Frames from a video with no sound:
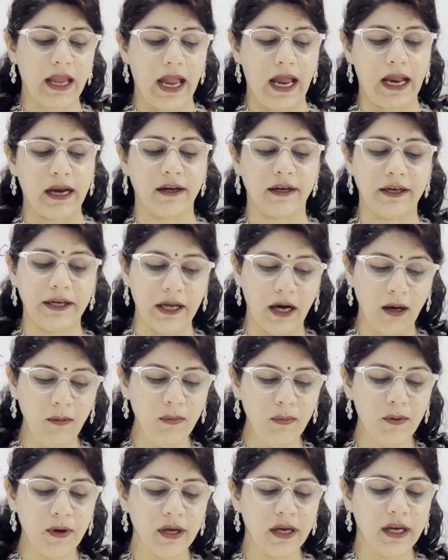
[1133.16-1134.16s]
And
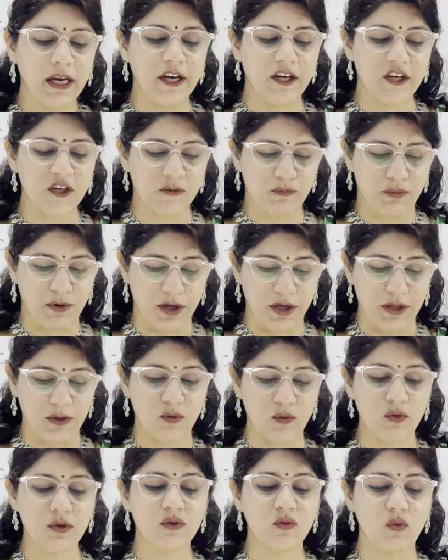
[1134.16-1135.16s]
dub, it is
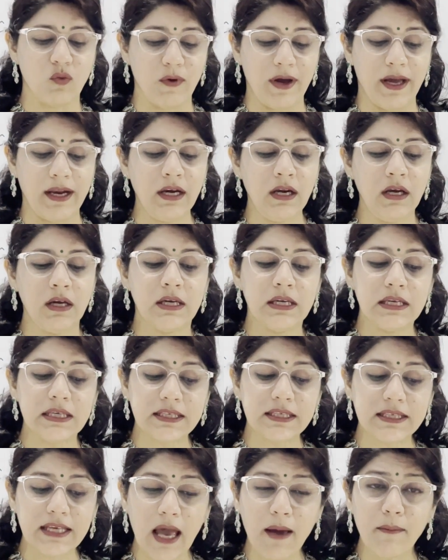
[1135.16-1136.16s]
produced when
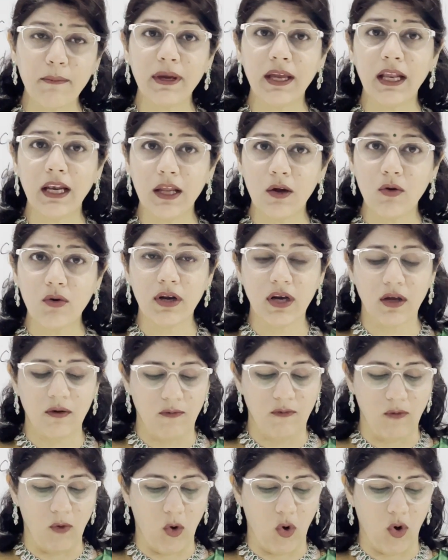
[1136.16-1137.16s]

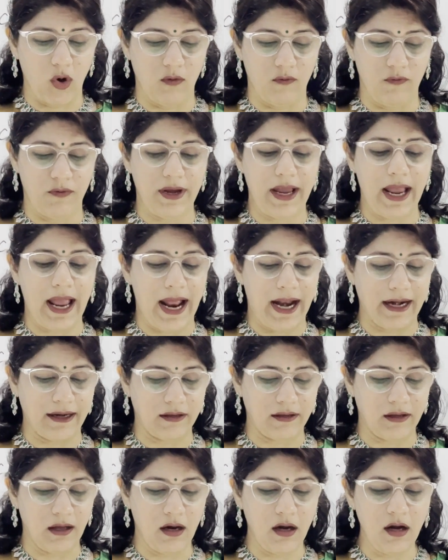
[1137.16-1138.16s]
semilunar valve
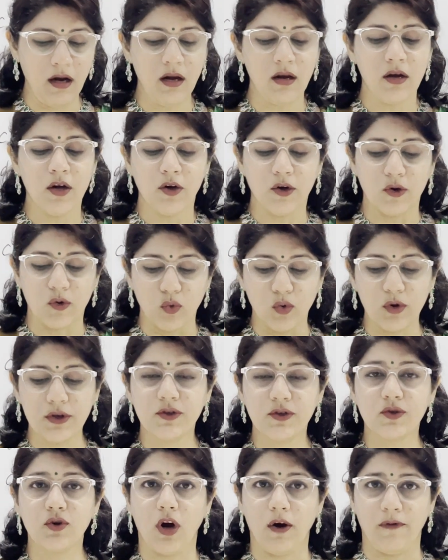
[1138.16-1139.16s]
at the
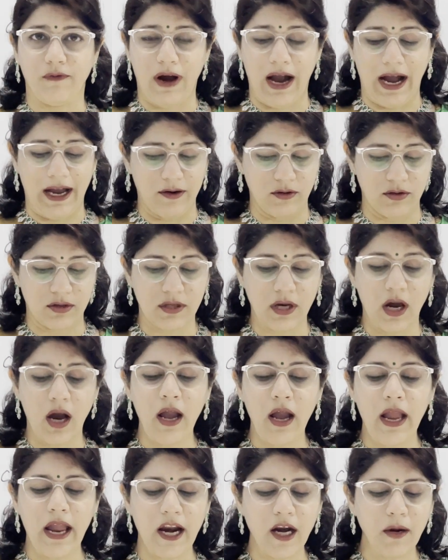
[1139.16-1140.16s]
roots of
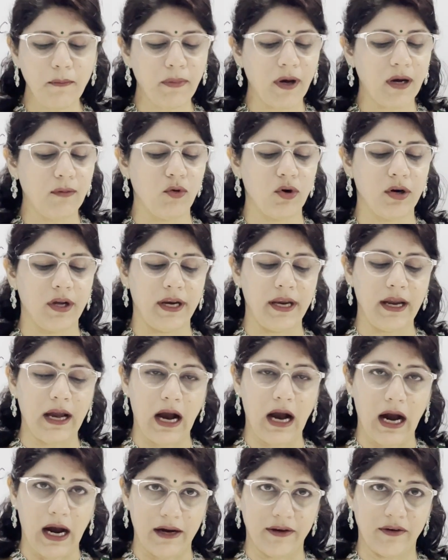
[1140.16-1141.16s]
aorta and pulmonary
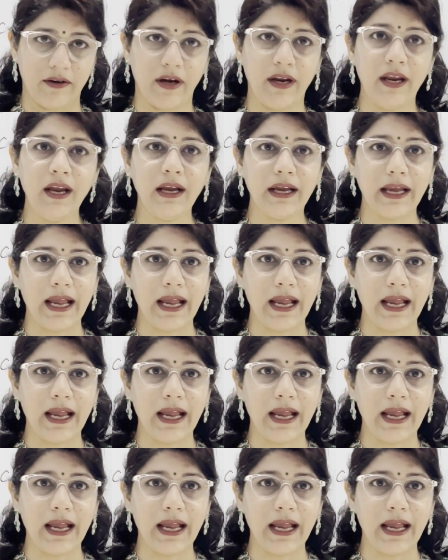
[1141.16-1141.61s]
artery